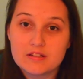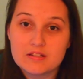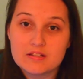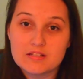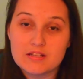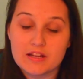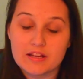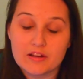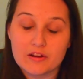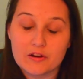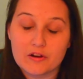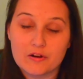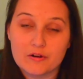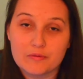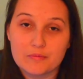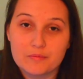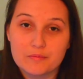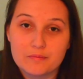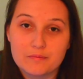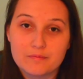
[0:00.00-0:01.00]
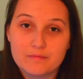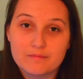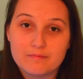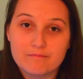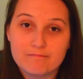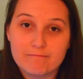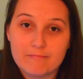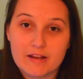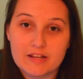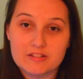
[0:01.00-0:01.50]
staying home.
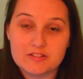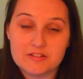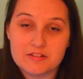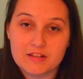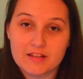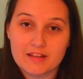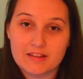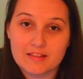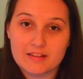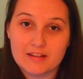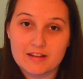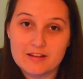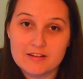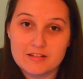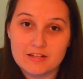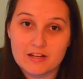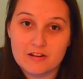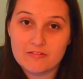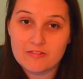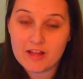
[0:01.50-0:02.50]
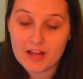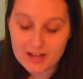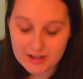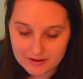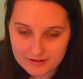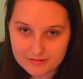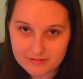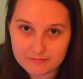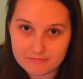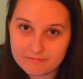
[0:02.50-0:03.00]
I just like the idea of
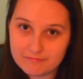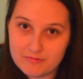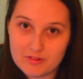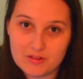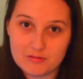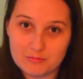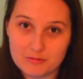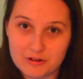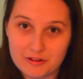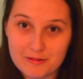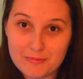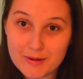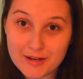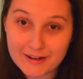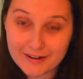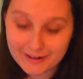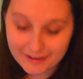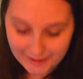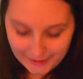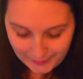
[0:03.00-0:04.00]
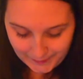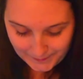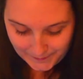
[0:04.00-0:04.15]
that, and the more the merrier.